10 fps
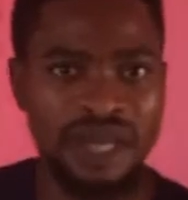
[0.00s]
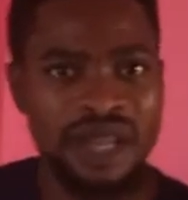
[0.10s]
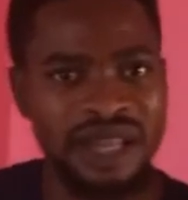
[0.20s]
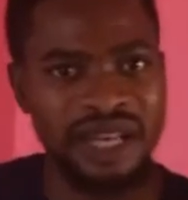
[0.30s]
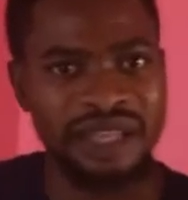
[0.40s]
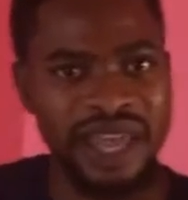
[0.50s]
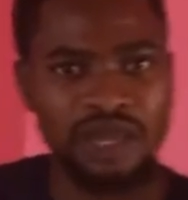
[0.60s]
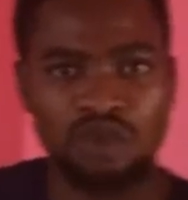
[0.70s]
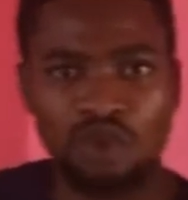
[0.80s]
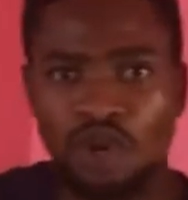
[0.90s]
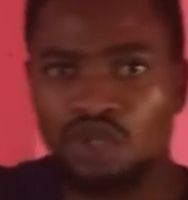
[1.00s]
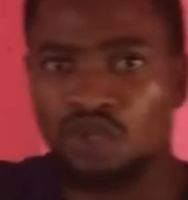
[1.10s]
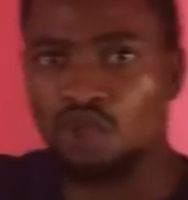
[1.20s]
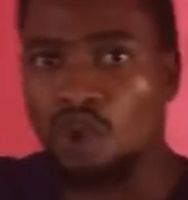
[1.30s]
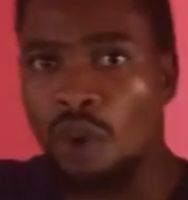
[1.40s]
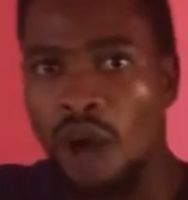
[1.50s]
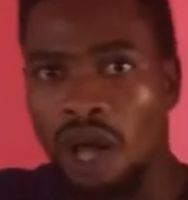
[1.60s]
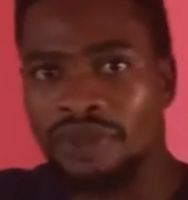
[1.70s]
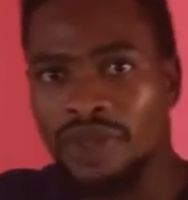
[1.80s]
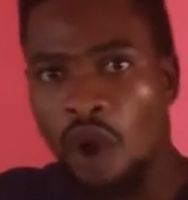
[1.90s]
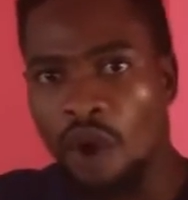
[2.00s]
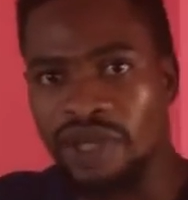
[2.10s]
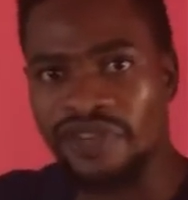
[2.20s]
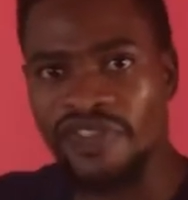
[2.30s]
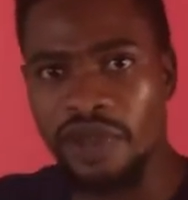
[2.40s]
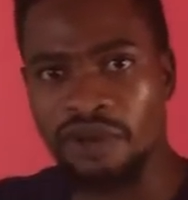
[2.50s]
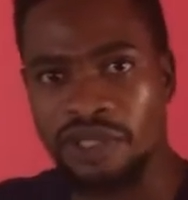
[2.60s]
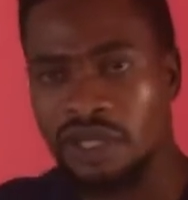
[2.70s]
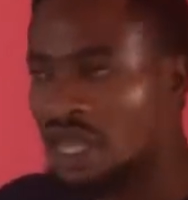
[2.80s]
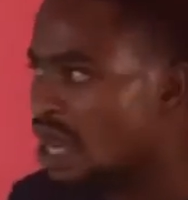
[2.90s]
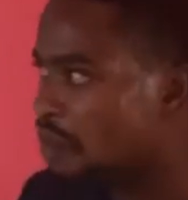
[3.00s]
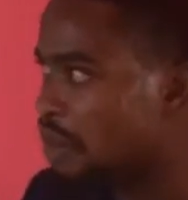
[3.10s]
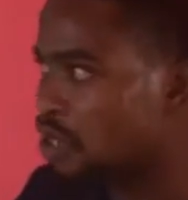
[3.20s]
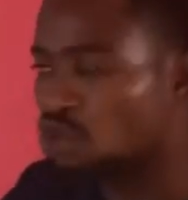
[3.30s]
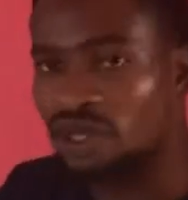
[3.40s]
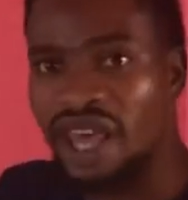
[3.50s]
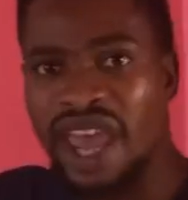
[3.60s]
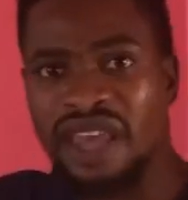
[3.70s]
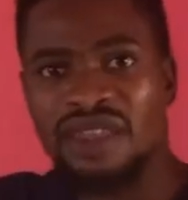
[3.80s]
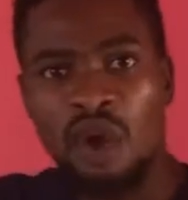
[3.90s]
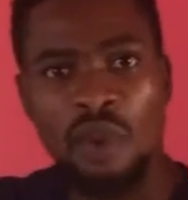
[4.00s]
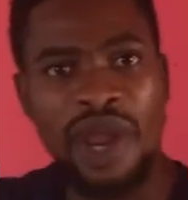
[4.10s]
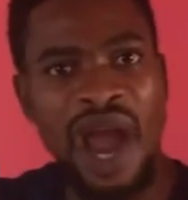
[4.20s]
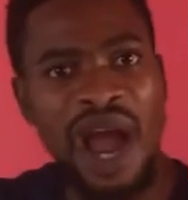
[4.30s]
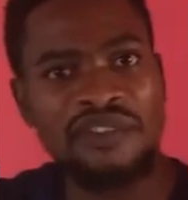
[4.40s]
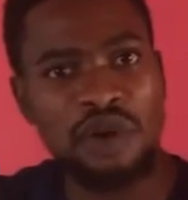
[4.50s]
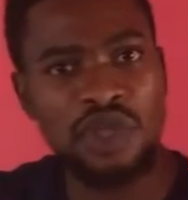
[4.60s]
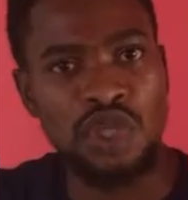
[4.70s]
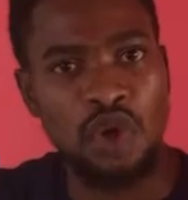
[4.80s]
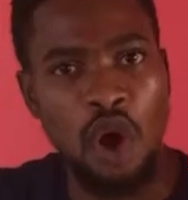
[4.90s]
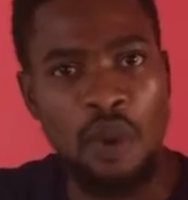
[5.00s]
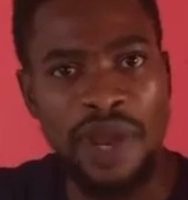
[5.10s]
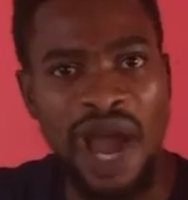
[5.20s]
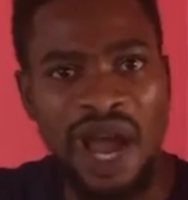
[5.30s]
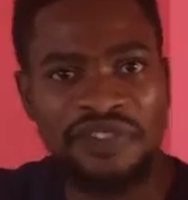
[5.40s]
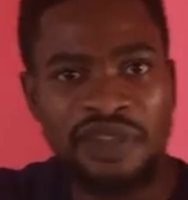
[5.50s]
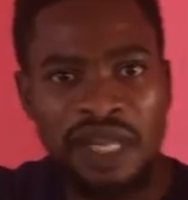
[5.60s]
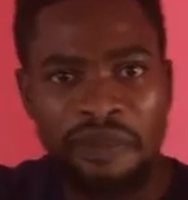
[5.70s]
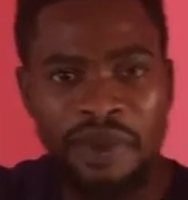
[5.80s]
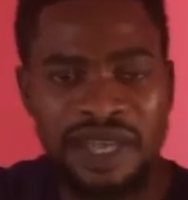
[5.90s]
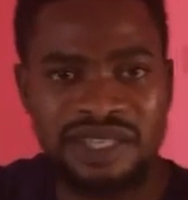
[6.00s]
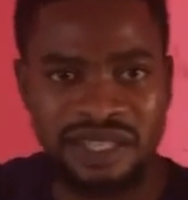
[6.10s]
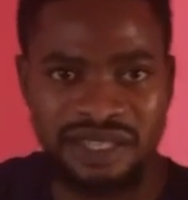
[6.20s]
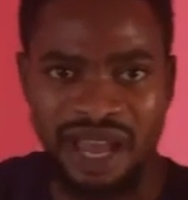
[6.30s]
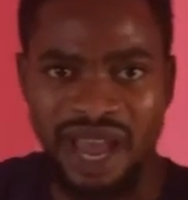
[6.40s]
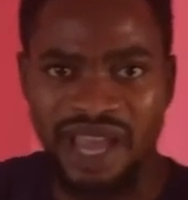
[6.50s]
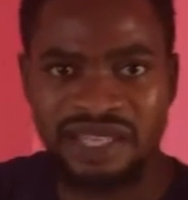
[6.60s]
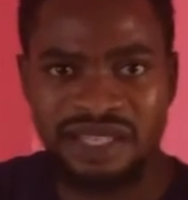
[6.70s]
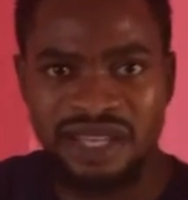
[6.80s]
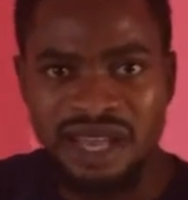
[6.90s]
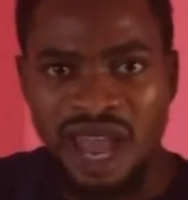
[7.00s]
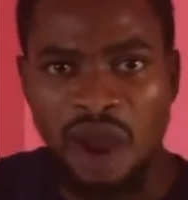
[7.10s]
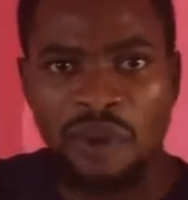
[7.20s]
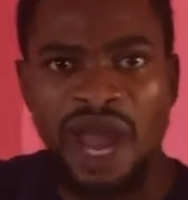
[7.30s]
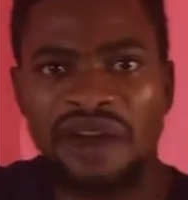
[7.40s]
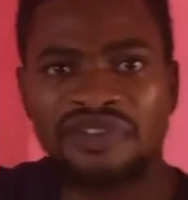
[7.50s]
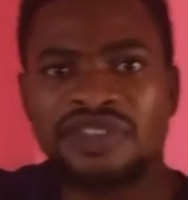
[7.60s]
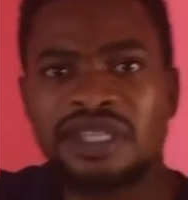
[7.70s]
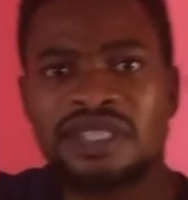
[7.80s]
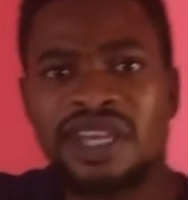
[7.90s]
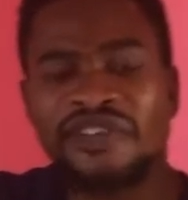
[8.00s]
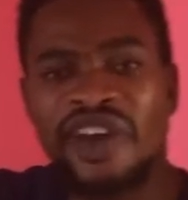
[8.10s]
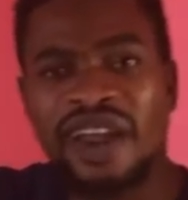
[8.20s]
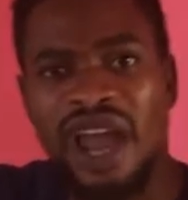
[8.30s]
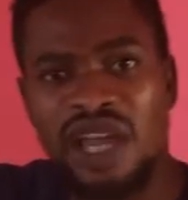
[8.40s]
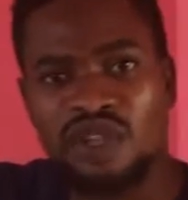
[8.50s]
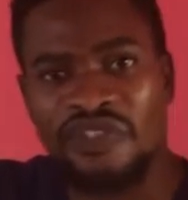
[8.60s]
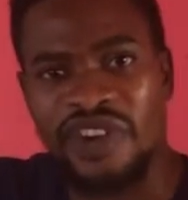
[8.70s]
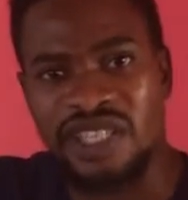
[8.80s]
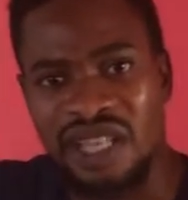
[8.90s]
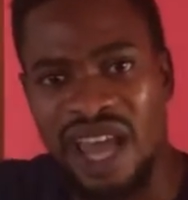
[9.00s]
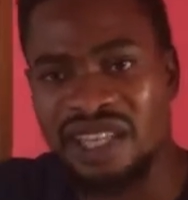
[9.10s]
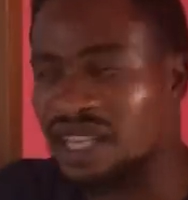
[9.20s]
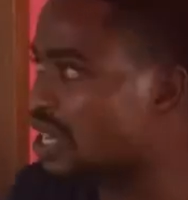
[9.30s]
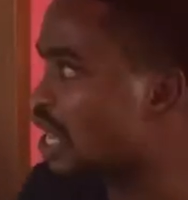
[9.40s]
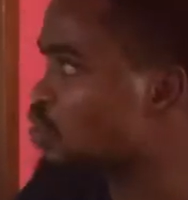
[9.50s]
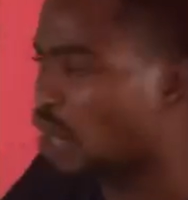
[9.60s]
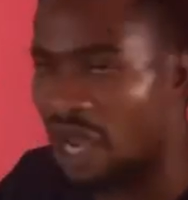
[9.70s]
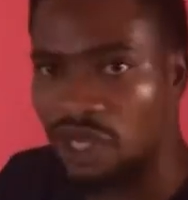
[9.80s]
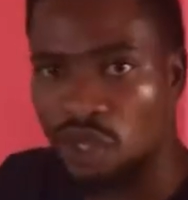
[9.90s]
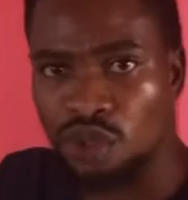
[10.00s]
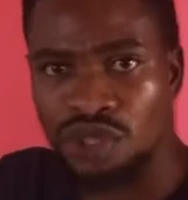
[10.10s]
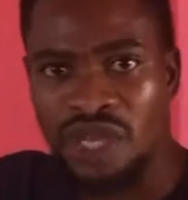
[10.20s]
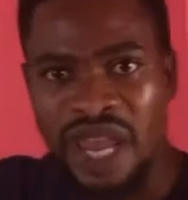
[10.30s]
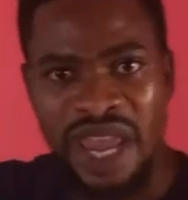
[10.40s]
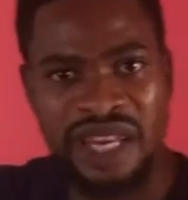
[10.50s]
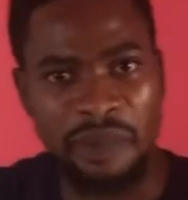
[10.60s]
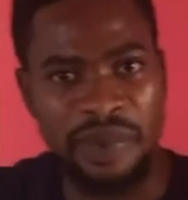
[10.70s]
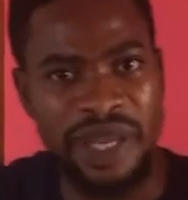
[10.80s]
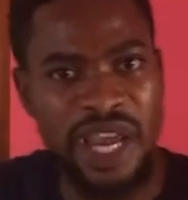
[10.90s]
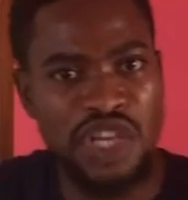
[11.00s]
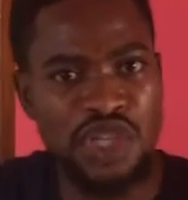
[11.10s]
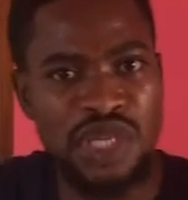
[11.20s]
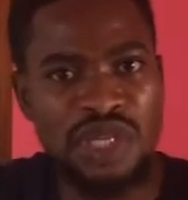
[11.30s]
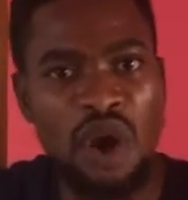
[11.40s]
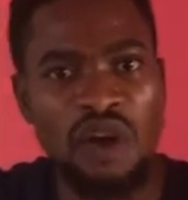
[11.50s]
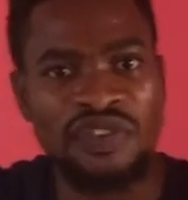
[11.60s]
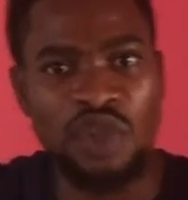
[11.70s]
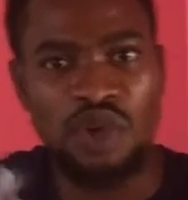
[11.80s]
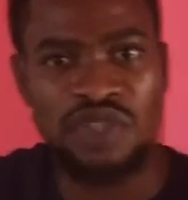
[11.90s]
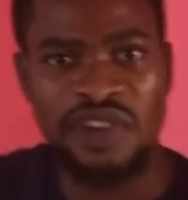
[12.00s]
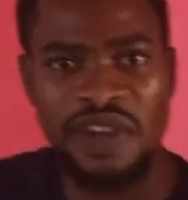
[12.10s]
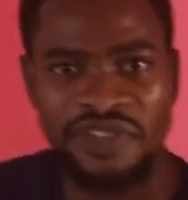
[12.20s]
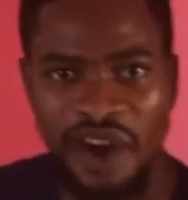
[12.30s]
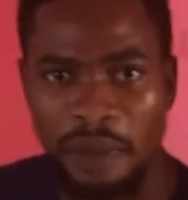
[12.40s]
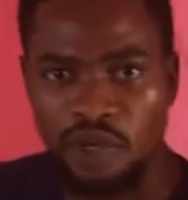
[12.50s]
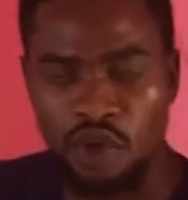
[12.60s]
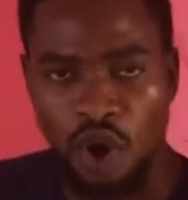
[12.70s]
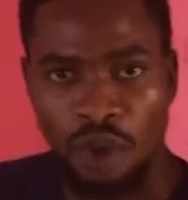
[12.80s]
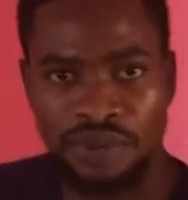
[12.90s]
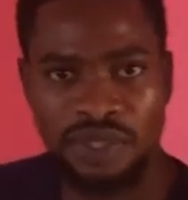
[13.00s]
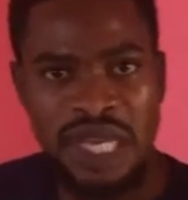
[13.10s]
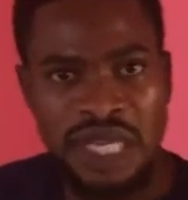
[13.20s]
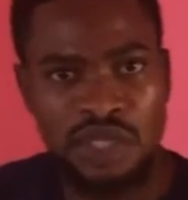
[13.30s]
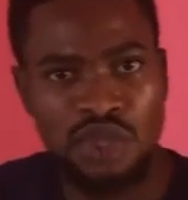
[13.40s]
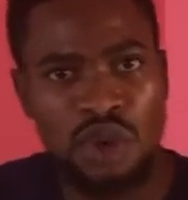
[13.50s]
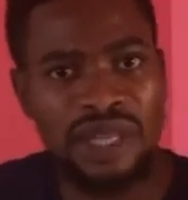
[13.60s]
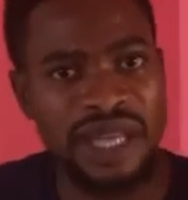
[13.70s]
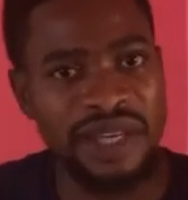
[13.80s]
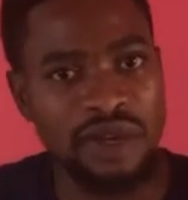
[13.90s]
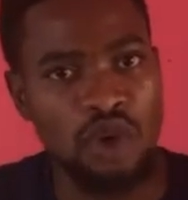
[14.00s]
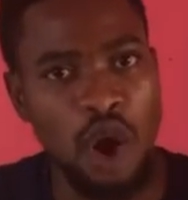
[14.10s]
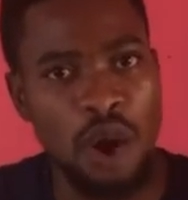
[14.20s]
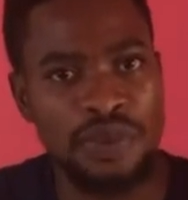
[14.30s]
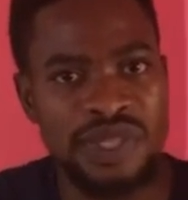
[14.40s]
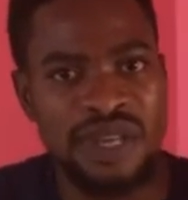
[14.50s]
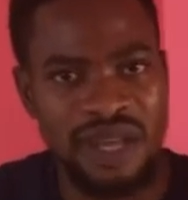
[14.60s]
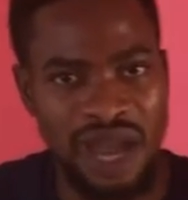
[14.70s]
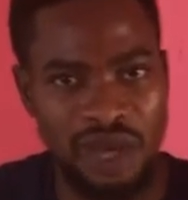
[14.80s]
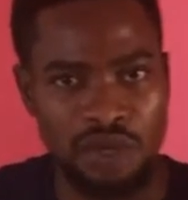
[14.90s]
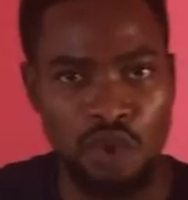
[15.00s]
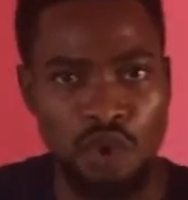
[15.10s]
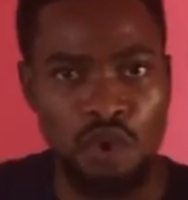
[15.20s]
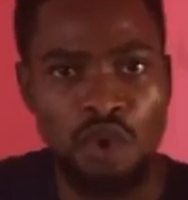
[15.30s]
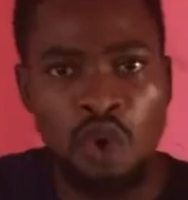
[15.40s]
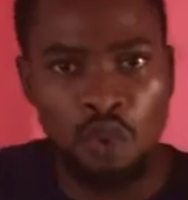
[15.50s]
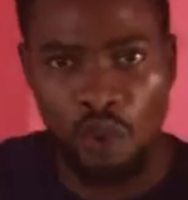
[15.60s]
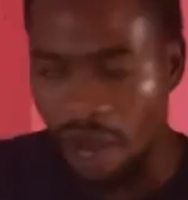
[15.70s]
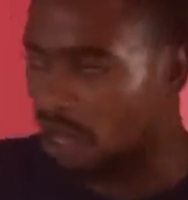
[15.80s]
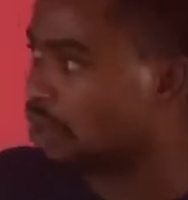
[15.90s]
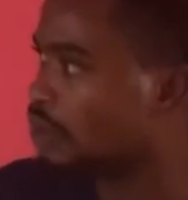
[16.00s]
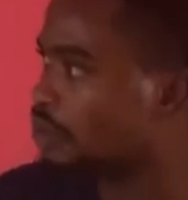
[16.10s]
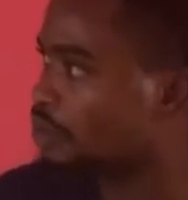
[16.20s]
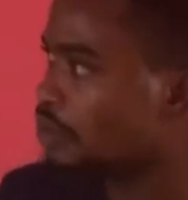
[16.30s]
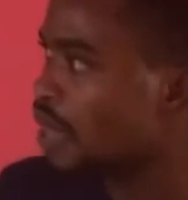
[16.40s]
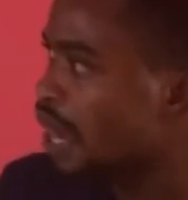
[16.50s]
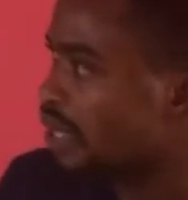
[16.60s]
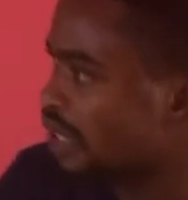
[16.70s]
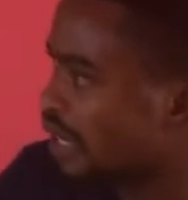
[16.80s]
that they do not do well on the field. But today we have we have pesticides, and we have different kinds of fertilizers that you can use in application of those farm crops so that the crops can do well. And the